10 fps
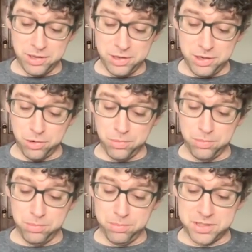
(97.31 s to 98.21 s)
you
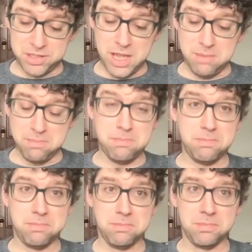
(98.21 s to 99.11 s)
know, the same
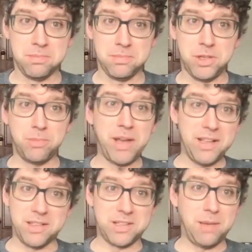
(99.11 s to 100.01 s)
debate
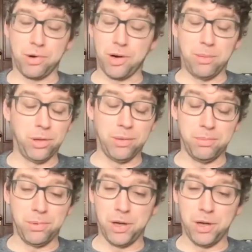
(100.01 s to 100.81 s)
and the same problem